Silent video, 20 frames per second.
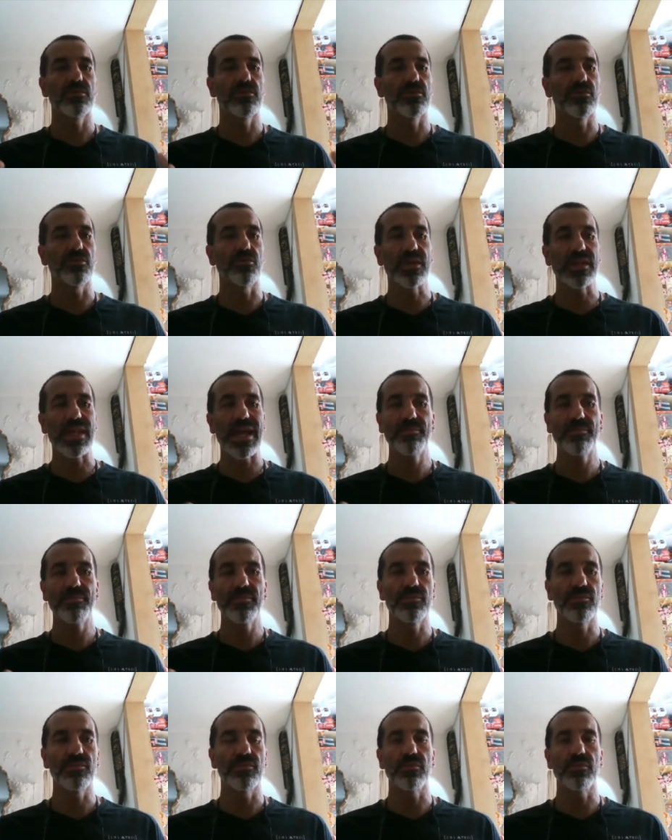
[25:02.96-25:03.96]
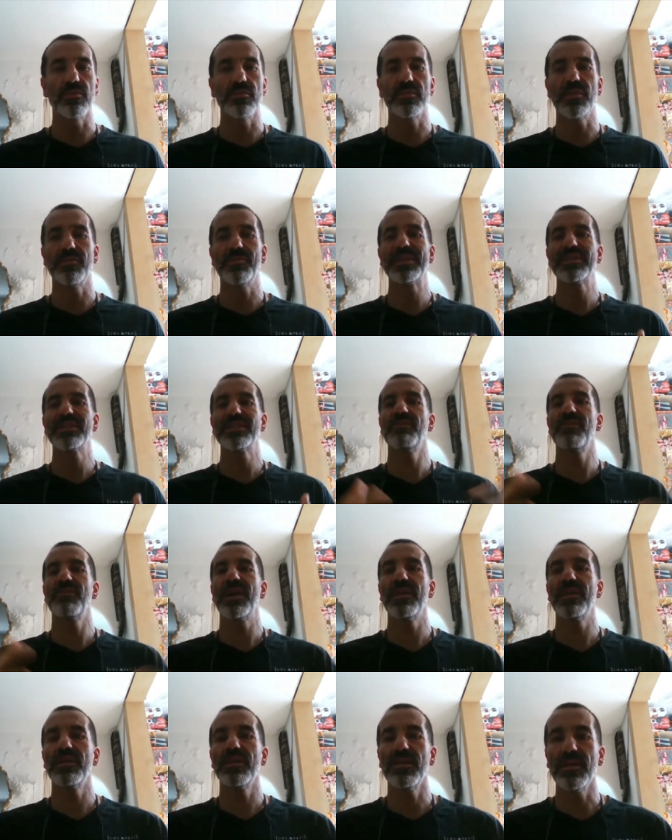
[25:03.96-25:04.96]
to adapt to
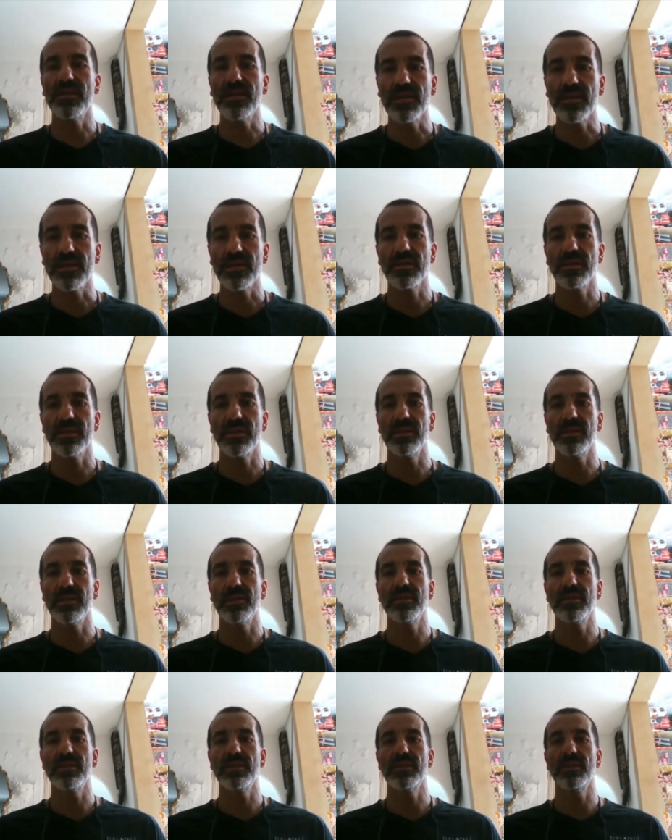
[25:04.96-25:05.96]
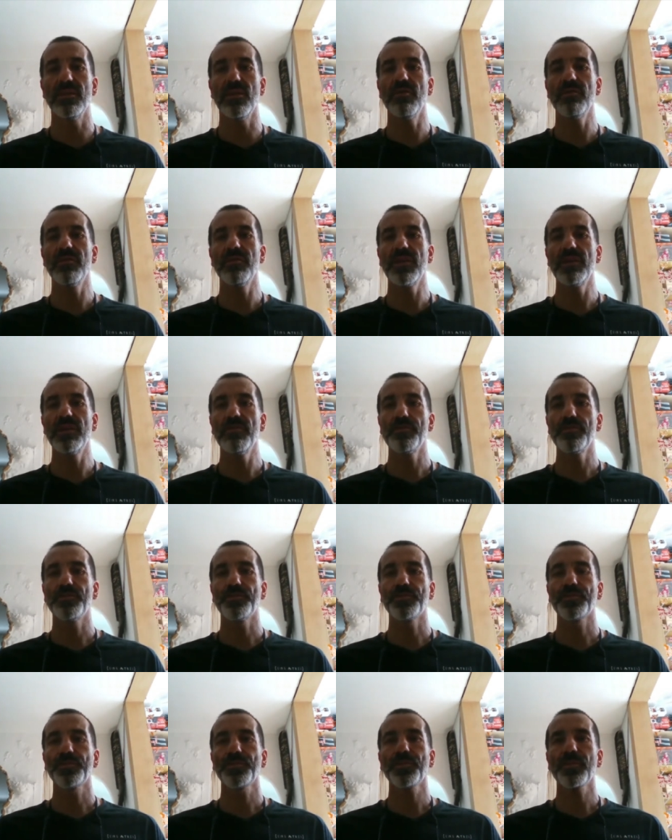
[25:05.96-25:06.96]
diversify the the the offer,
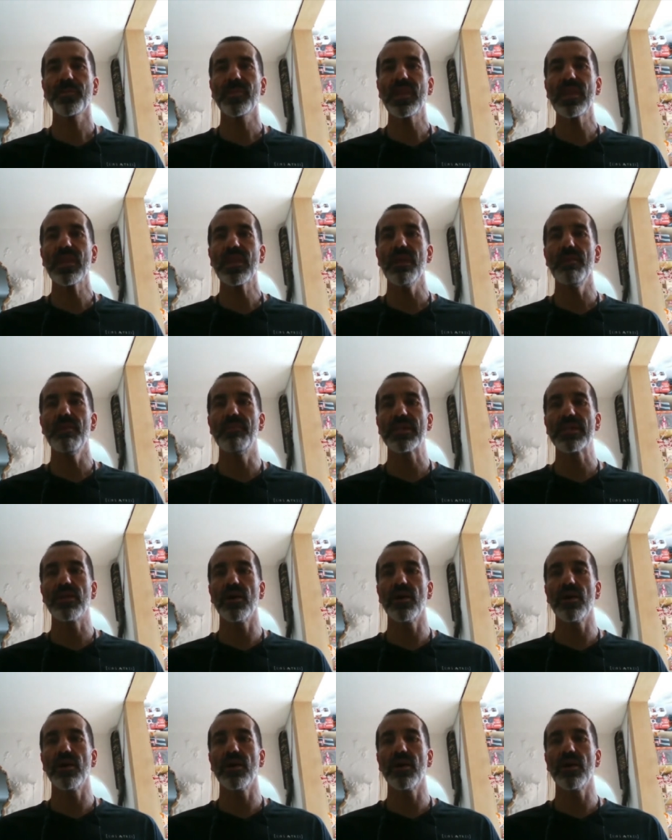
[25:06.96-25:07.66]
but